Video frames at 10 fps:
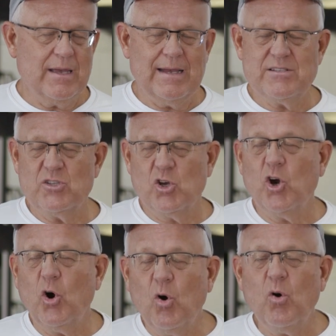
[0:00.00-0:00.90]
guys, the
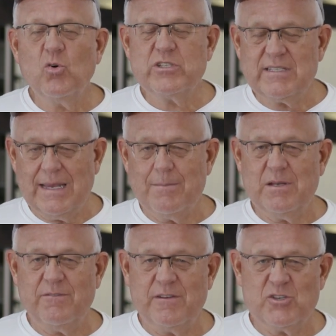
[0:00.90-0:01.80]
coho
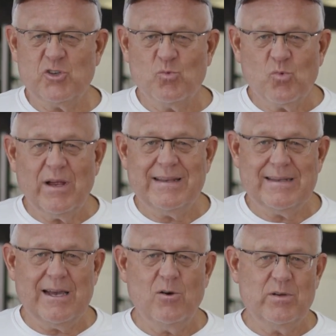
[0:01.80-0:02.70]
salmon fishing right
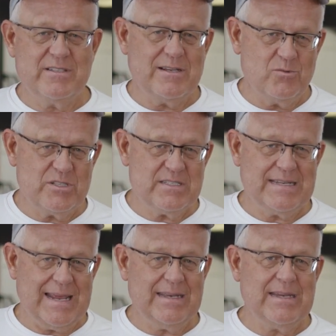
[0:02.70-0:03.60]
now is
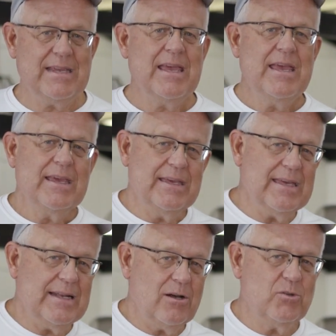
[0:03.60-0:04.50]
outstanding.
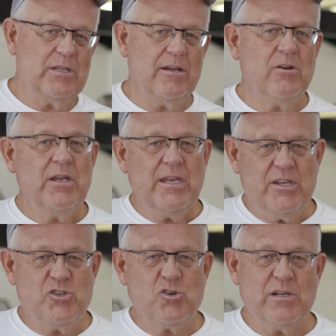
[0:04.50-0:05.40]
Get out there,
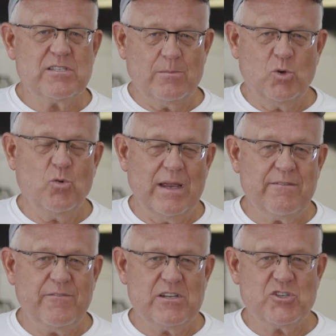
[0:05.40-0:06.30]
enjoy some
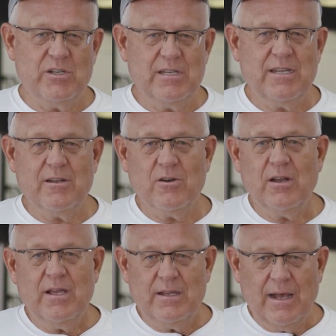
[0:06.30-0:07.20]
great fishing
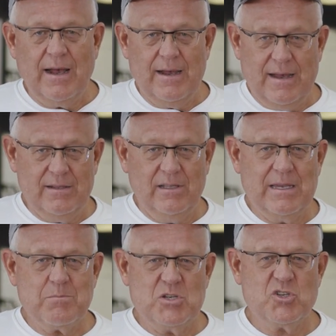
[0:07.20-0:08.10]
here on
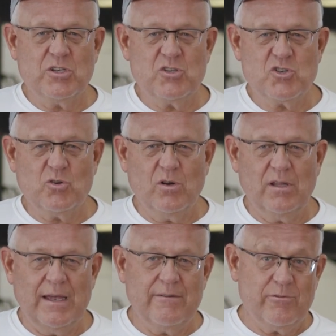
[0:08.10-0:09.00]
Lake Michigan
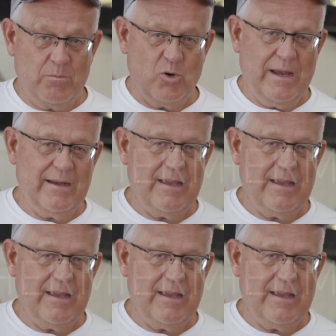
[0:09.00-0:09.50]
shoreline from Grand